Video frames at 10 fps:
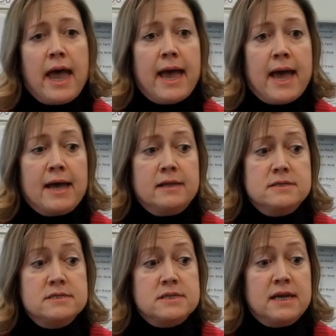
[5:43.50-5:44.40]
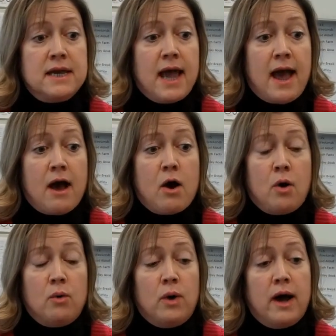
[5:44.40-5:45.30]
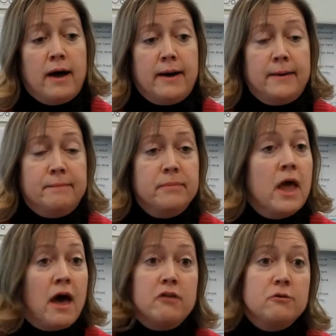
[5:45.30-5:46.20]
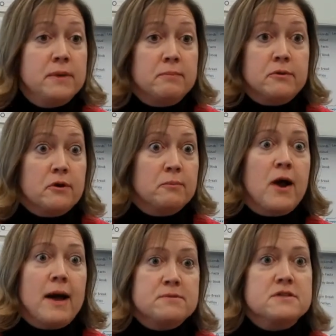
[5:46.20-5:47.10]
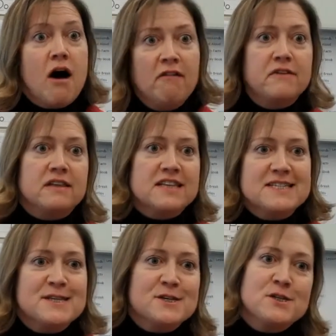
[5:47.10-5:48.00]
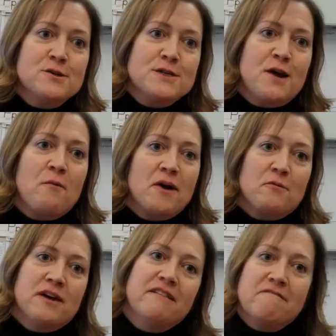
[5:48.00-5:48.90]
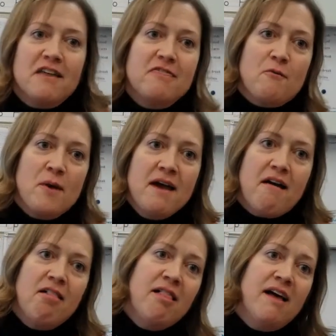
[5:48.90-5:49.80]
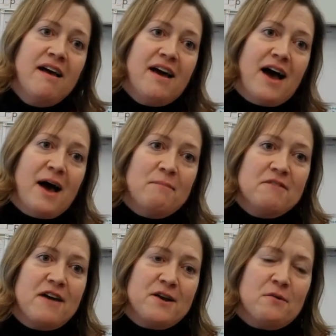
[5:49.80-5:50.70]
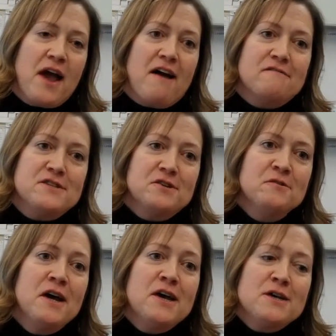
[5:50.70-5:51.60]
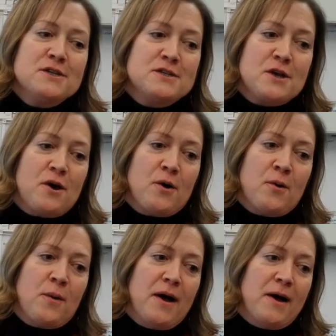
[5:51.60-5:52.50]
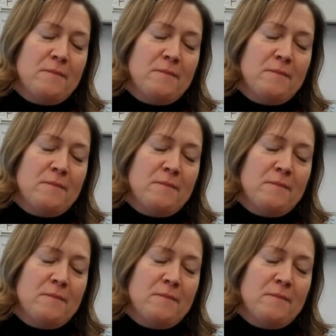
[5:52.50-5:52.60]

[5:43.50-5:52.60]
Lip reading: and see how other people are perhaps solving these issues. I don't want to reinvent the wheel if I don't have to. So